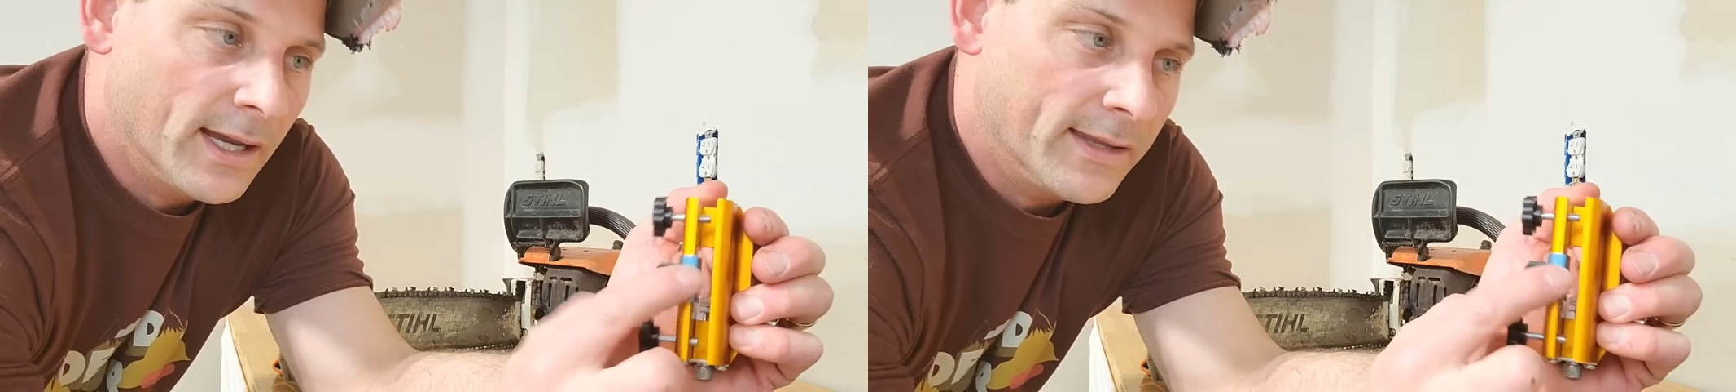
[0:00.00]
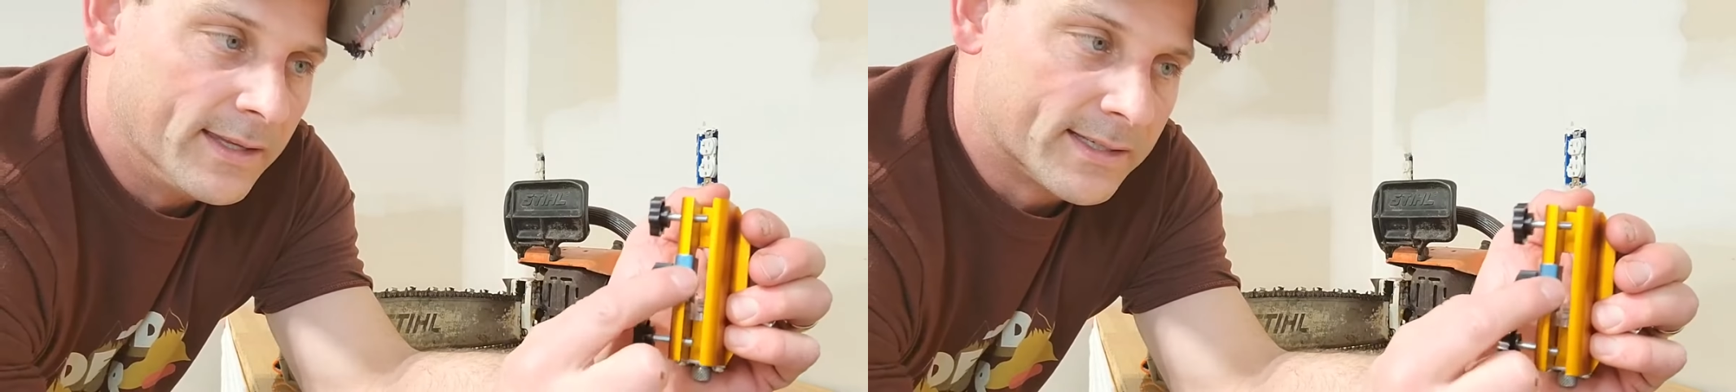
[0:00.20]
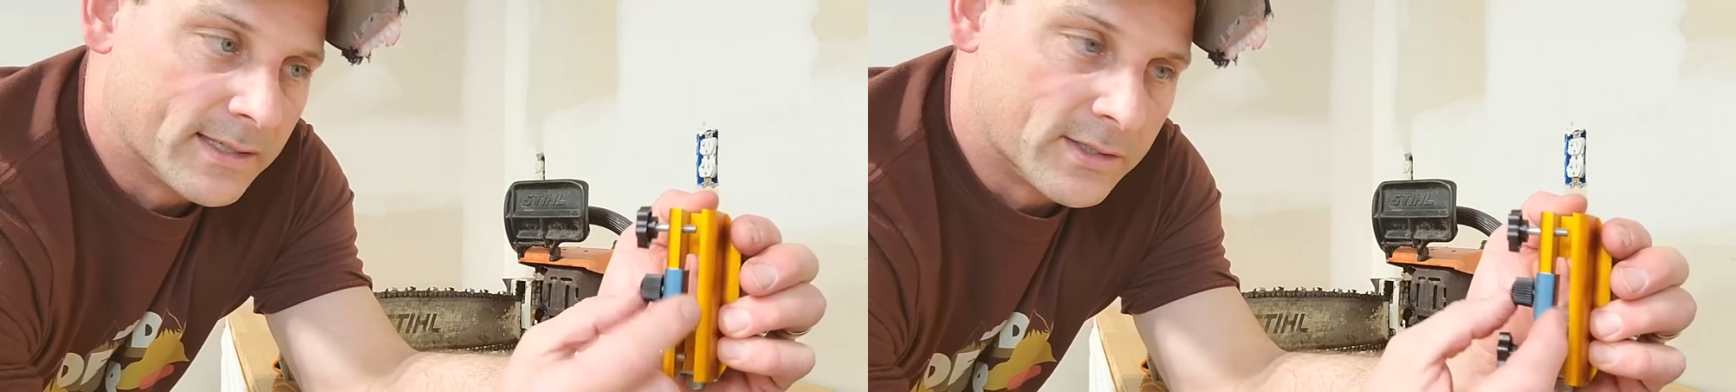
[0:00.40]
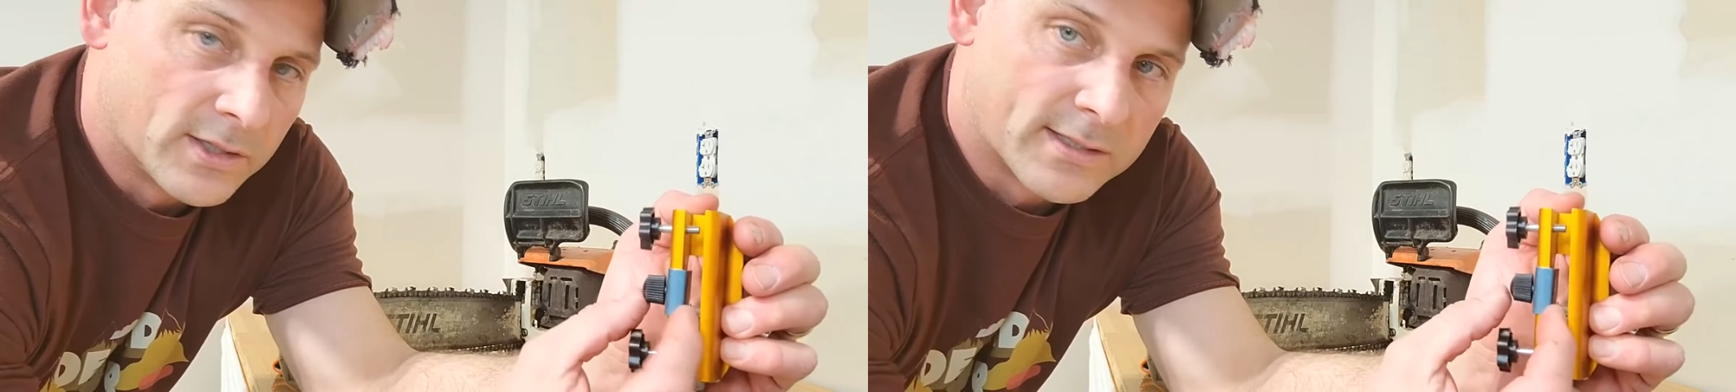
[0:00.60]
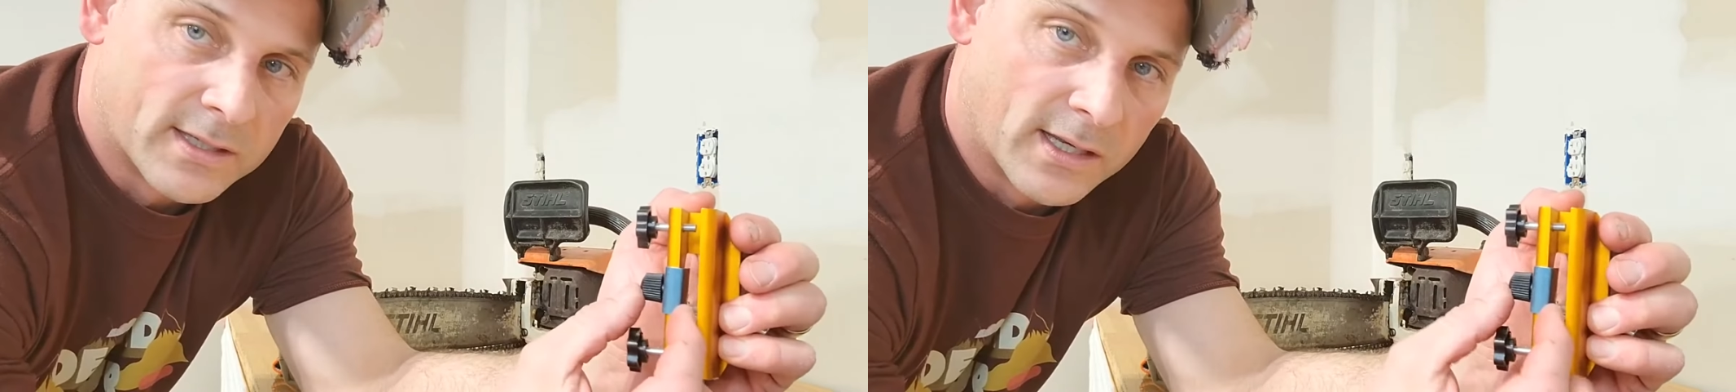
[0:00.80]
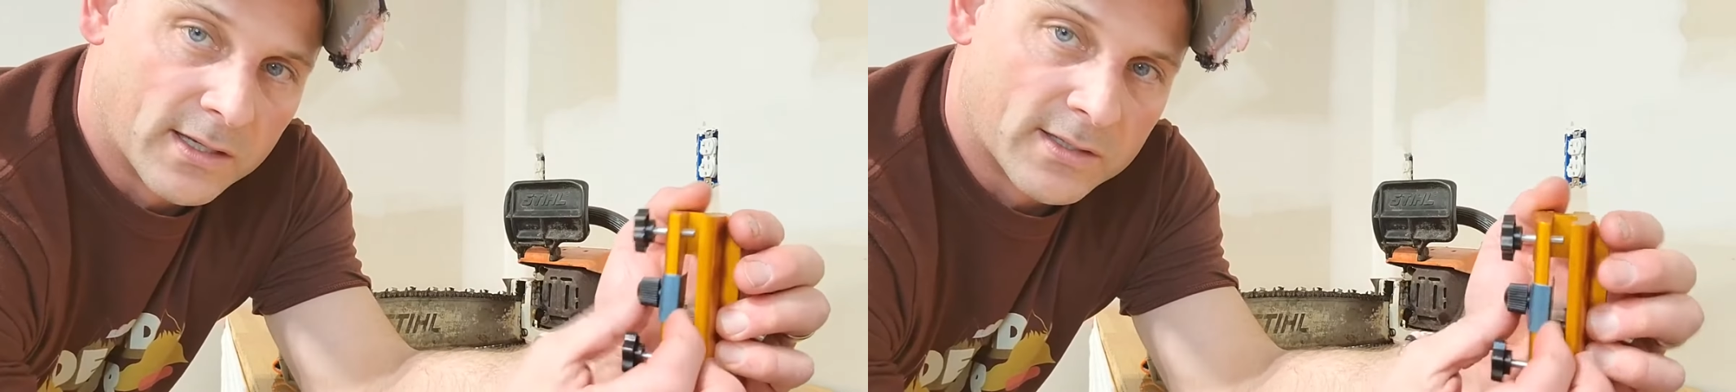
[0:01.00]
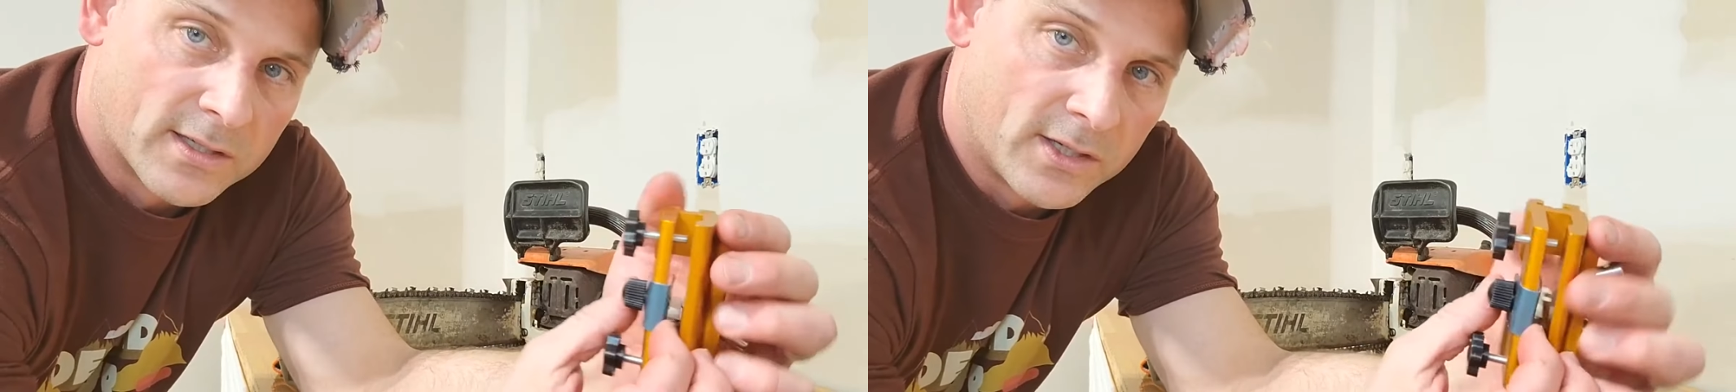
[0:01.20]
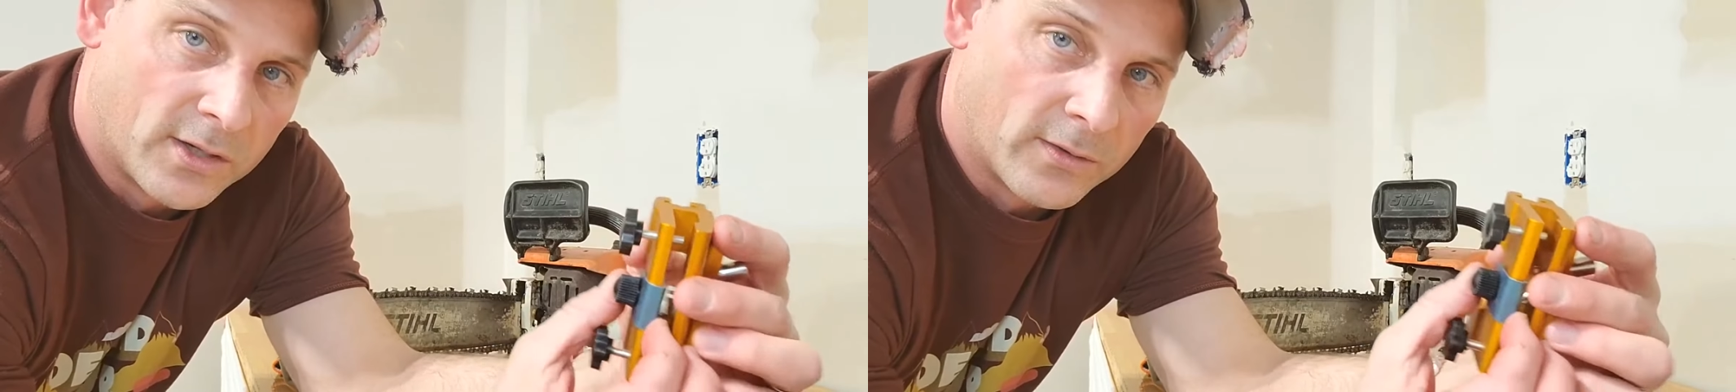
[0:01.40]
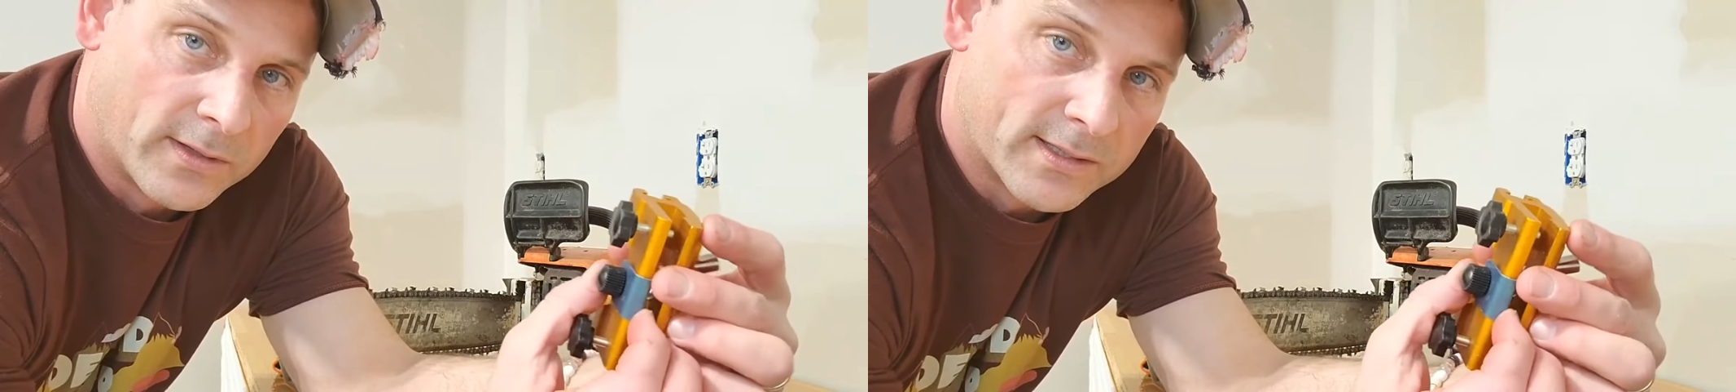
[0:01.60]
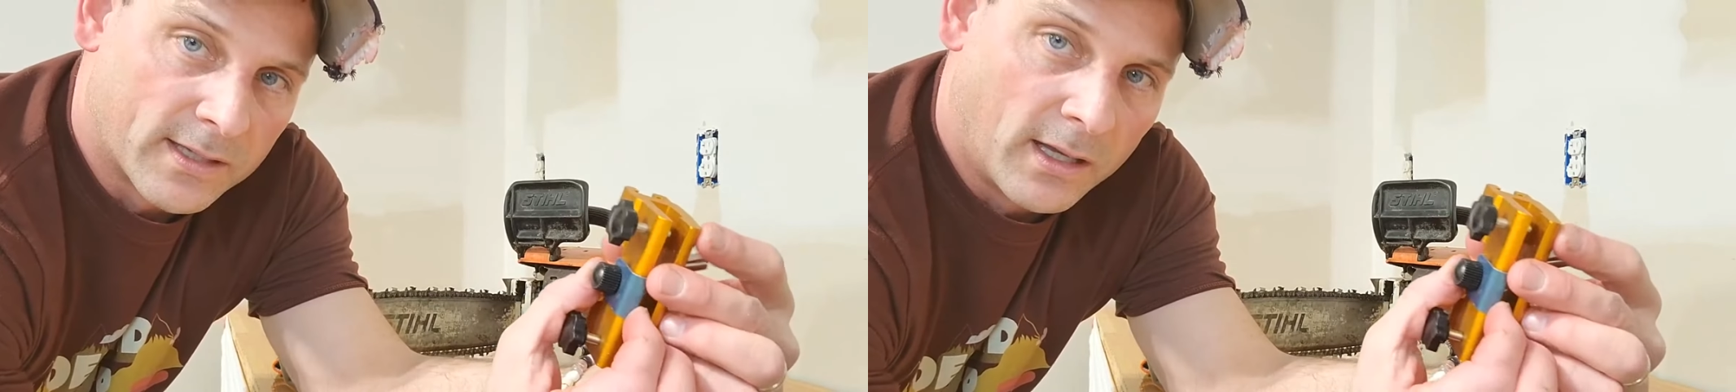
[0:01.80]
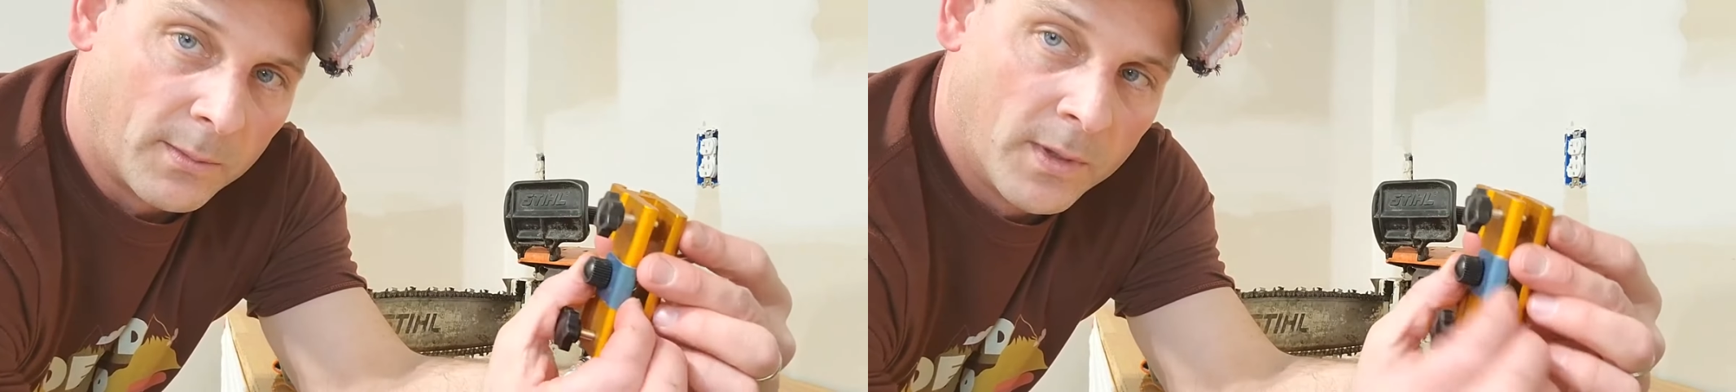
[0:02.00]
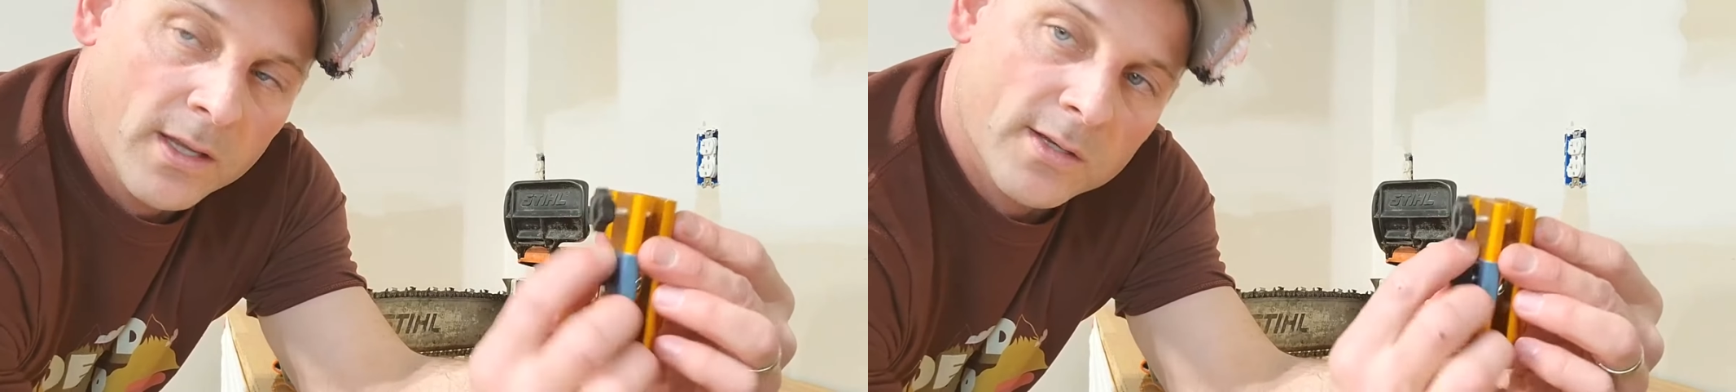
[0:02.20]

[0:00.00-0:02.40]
And this is just going to secure this up